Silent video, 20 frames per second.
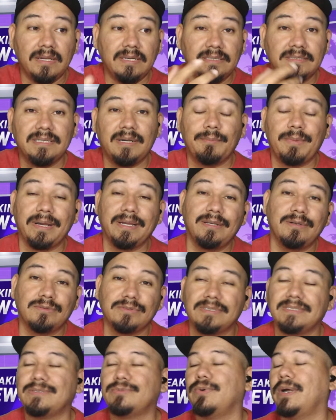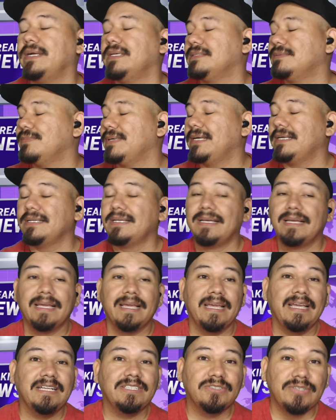He's talking about he knows his rights, man.
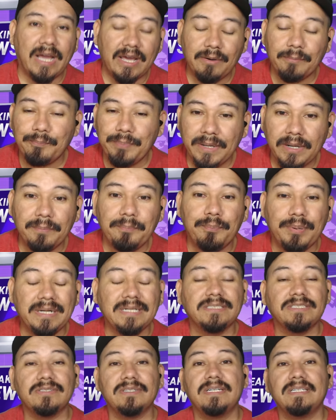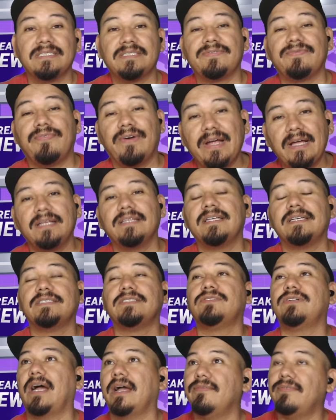He tried to peer pressure his friend
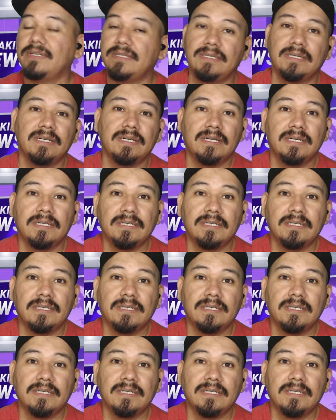that's driving